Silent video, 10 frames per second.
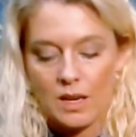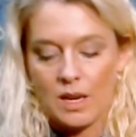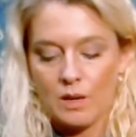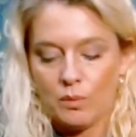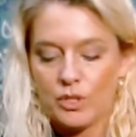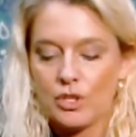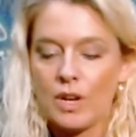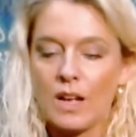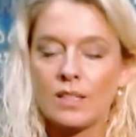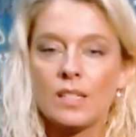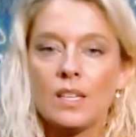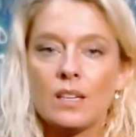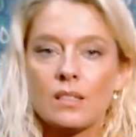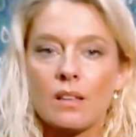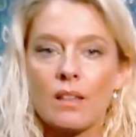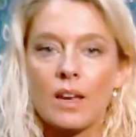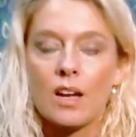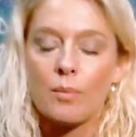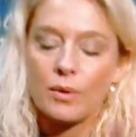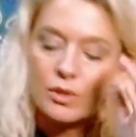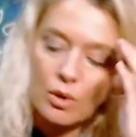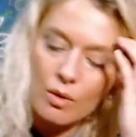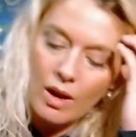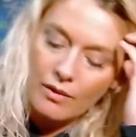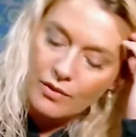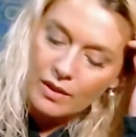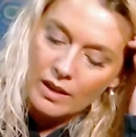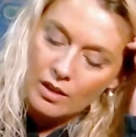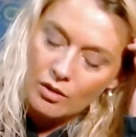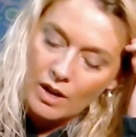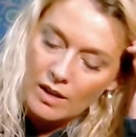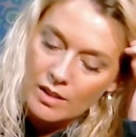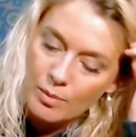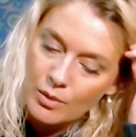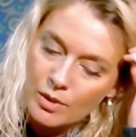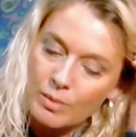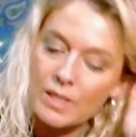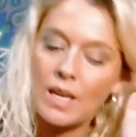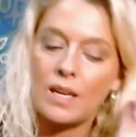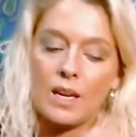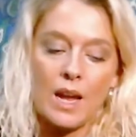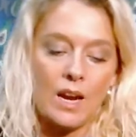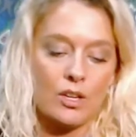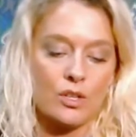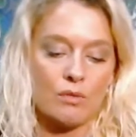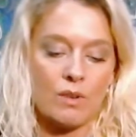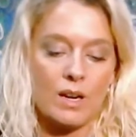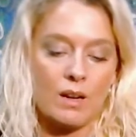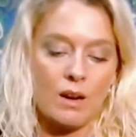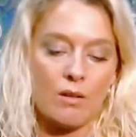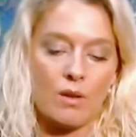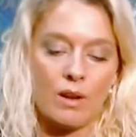And what you're not seeing is a leg up. So I feel like you're not supposed to be taking action right now.